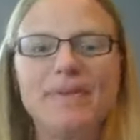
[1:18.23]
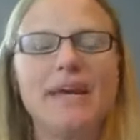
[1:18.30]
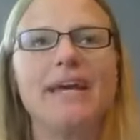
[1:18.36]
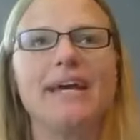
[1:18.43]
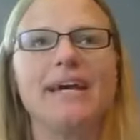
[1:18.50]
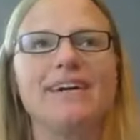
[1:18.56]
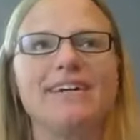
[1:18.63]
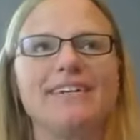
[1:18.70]

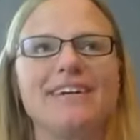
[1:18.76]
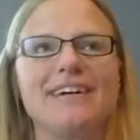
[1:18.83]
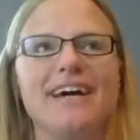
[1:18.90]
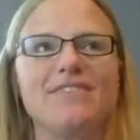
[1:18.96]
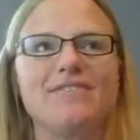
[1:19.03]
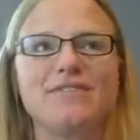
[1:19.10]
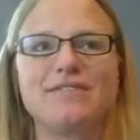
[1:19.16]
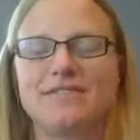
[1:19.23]
And
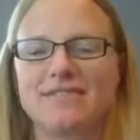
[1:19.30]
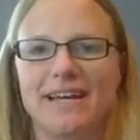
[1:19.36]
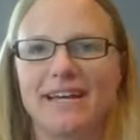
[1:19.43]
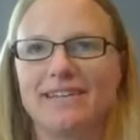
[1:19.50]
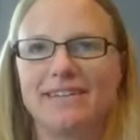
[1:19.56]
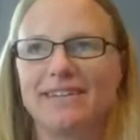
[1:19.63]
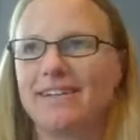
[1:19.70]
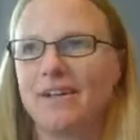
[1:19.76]
I've, I,
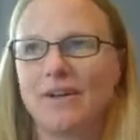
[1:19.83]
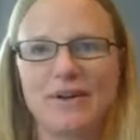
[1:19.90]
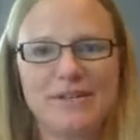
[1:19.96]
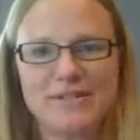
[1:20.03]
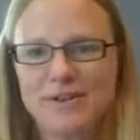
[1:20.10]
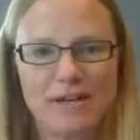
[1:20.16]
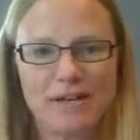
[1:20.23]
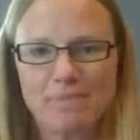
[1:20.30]
you know, I
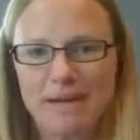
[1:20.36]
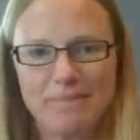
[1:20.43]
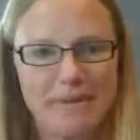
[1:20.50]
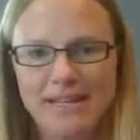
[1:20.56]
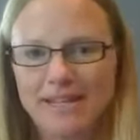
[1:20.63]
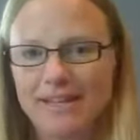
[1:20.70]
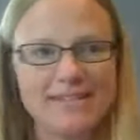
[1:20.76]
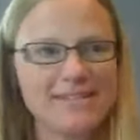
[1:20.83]
started my
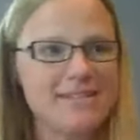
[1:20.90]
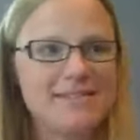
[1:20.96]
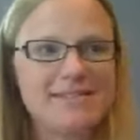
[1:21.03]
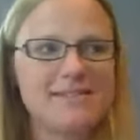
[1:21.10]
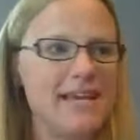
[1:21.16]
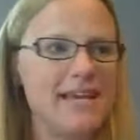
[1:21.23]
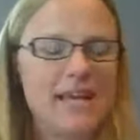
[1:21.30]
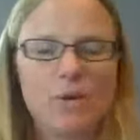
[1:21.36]
mini lessons
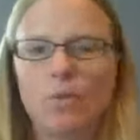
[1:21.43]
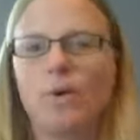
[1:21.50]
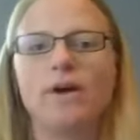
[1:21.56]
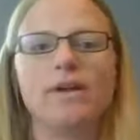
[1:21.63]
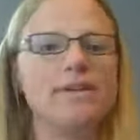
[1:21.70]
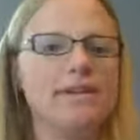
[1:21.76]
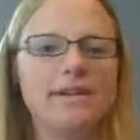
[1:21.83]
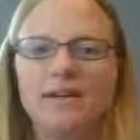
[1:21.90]
taking
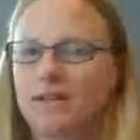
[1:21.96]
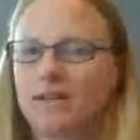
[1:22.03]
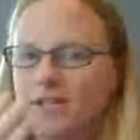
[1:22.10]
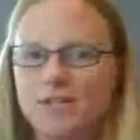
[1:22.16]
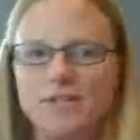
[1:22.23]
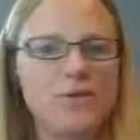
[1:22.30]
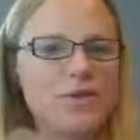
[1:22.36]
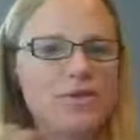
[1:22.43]
one,
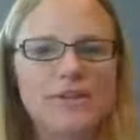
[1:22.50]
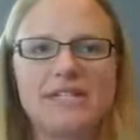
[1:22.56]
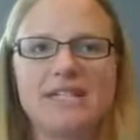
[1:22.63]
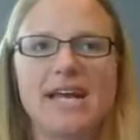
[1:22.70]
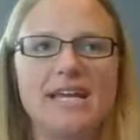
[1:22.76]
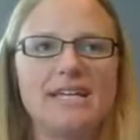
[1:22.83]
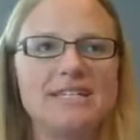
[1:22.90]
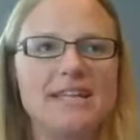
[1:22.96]
two, three
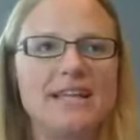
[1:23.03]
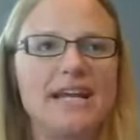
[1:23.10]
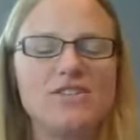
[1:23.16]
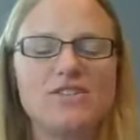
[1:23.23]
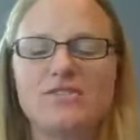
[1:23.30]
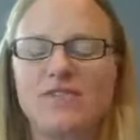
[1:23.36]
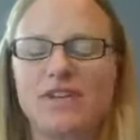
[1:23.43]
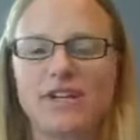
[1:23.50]
takes, and then I
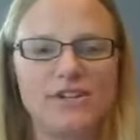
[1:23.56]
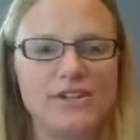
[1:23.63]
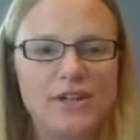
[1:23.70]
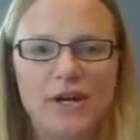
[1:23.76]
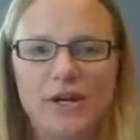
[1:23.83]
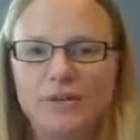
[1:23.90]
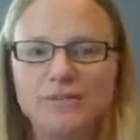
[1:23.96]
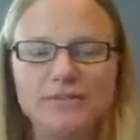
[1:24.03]
just figured, you
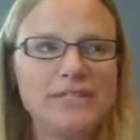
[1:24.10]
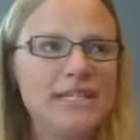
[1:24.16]
know,